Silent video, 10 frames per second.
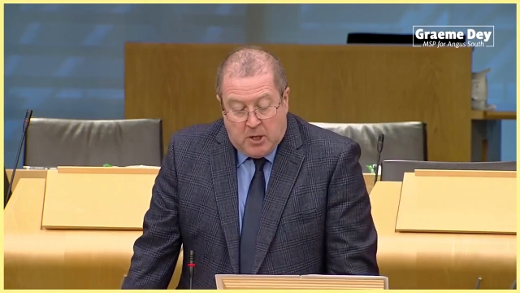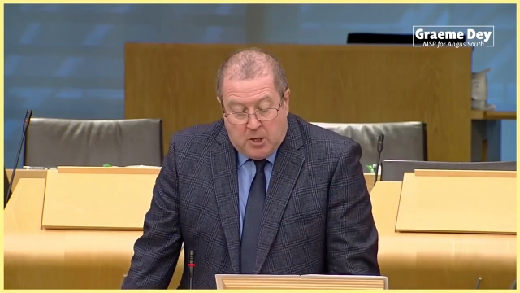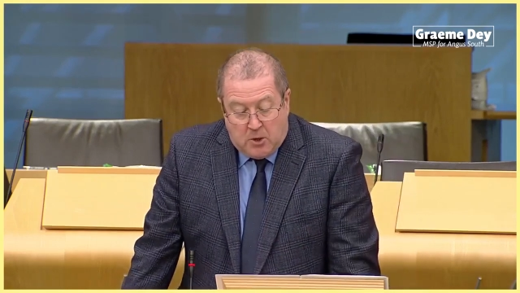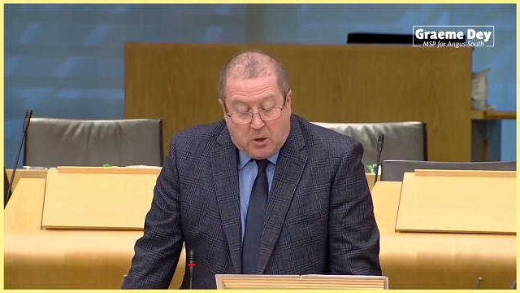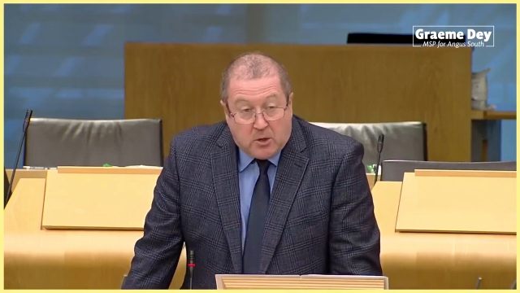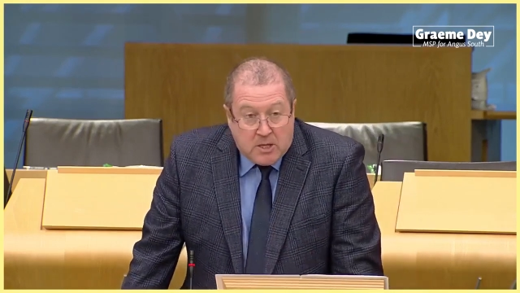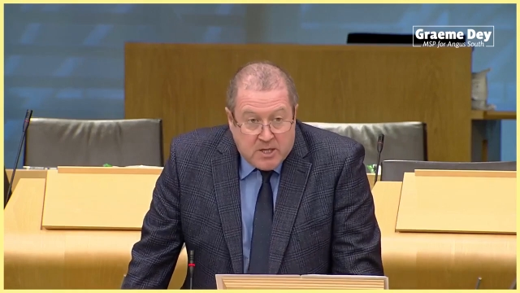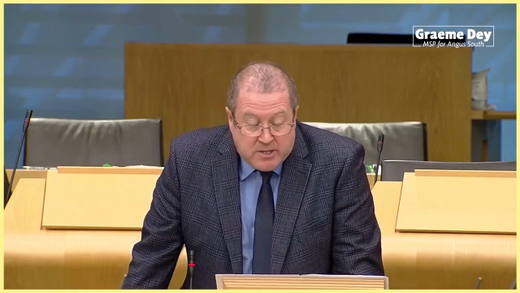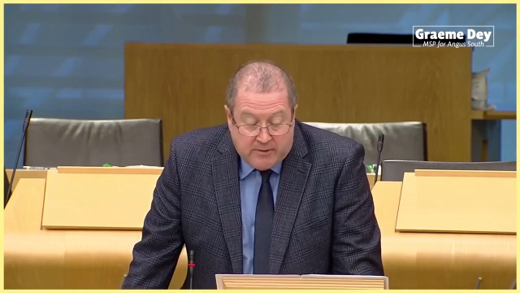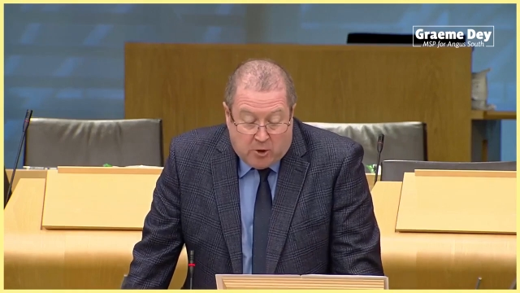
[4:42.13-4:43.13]
not
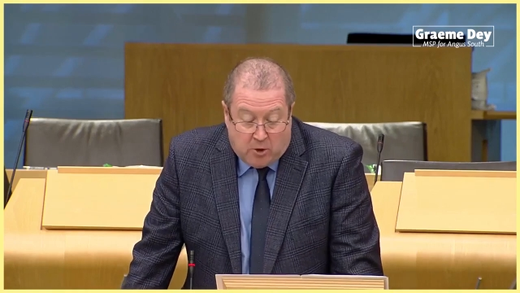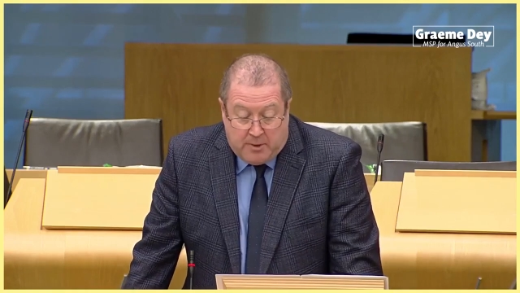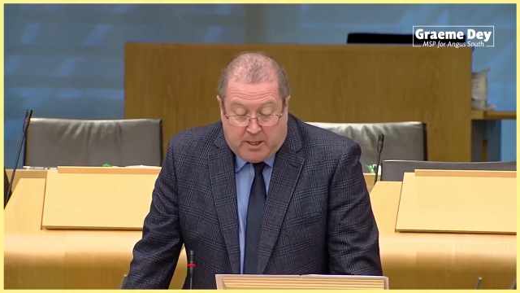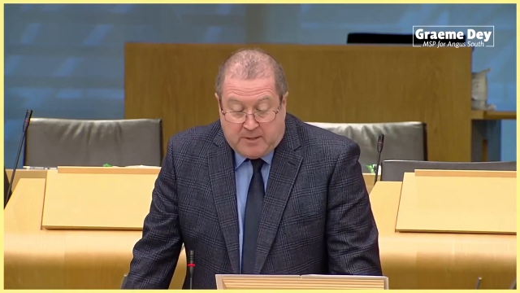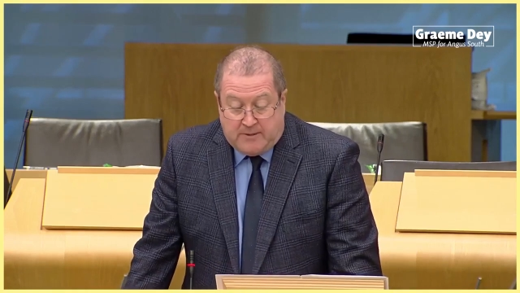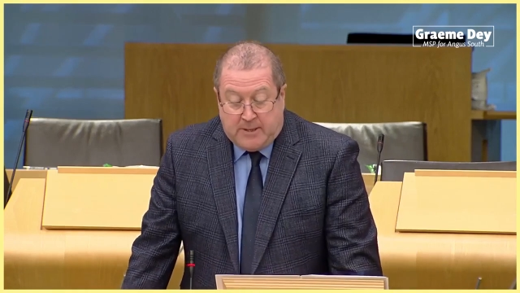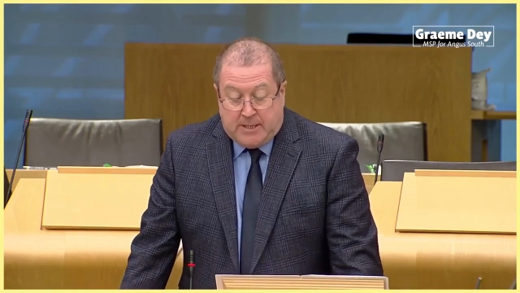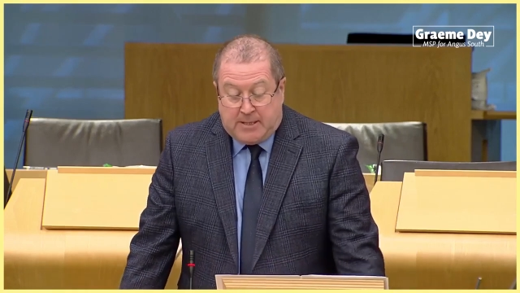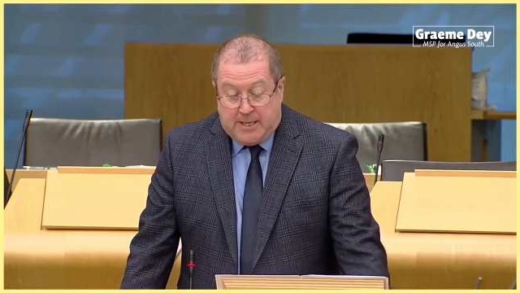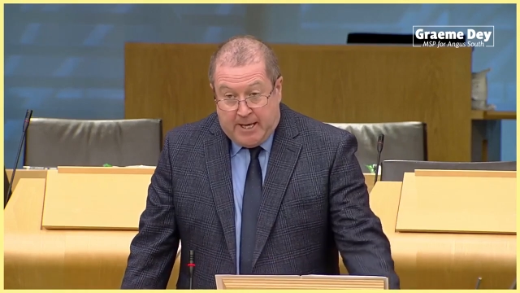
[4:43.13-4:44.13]
least of all because of the
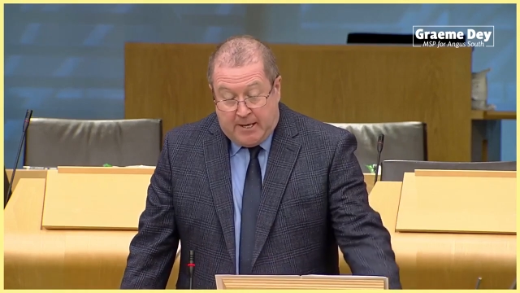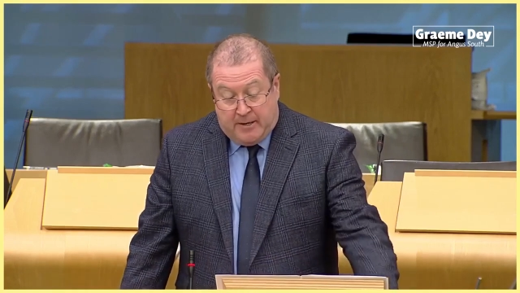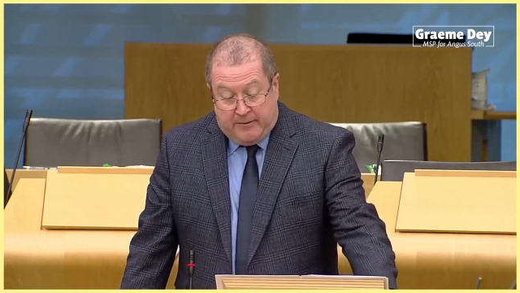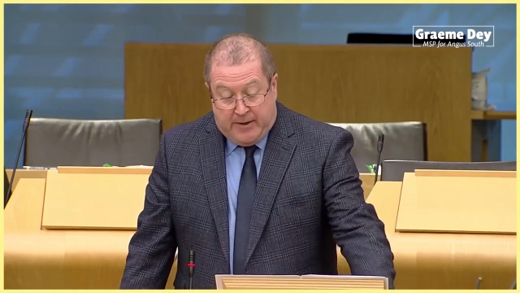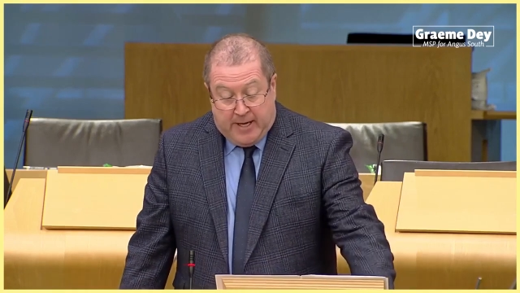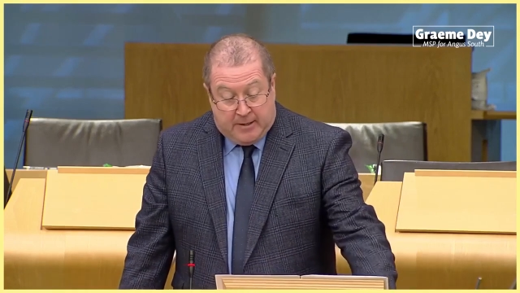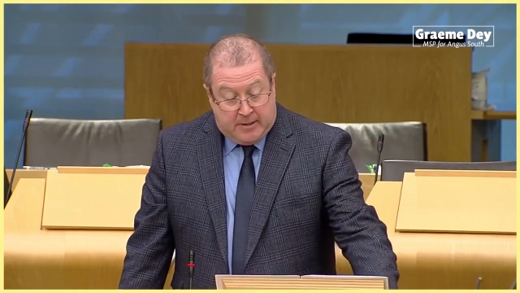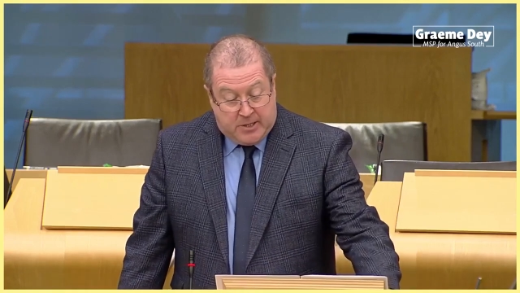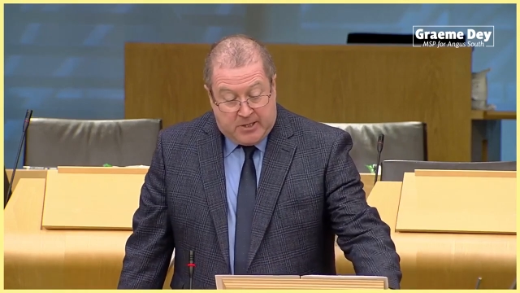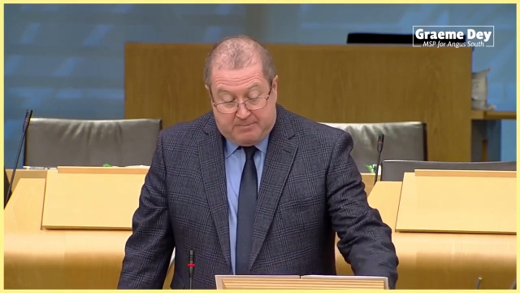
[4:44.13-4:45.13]
deterrent effect and
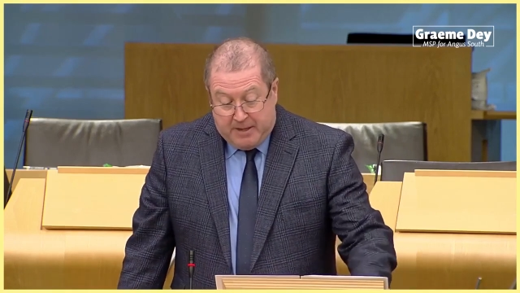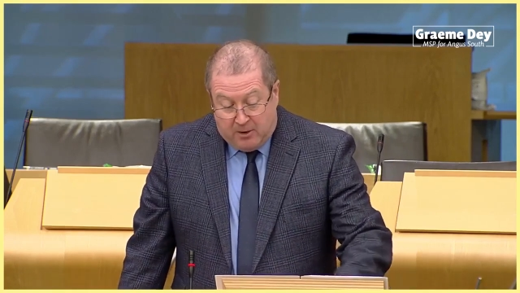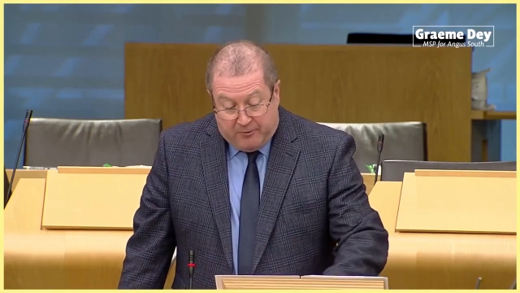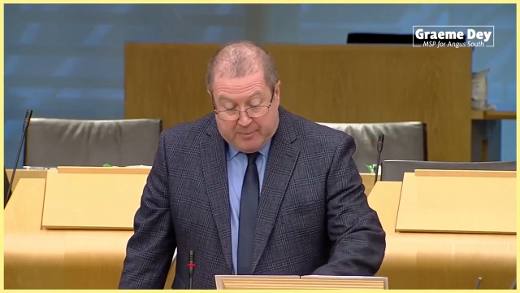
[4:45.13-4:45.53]
the spin-off